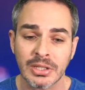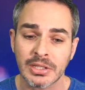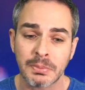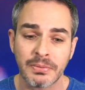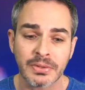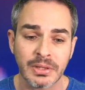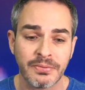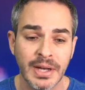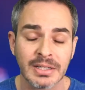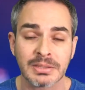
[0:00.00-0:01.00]
That's perfectly
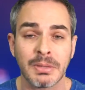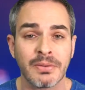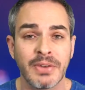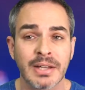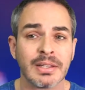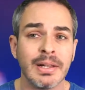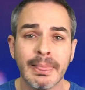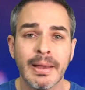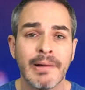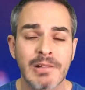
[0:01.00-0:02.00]
fine. As a matter of fact,
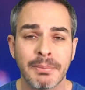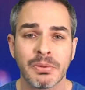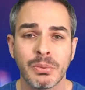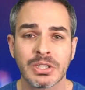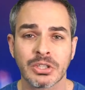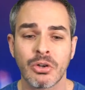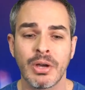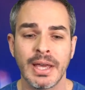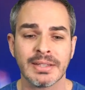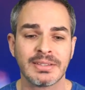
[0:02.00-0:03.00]
a couple of weeks ago, I
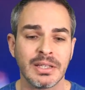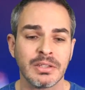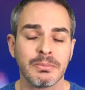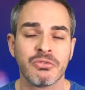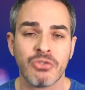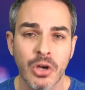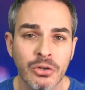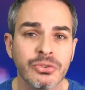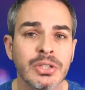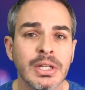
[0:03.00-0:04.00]
had Sandy Munro,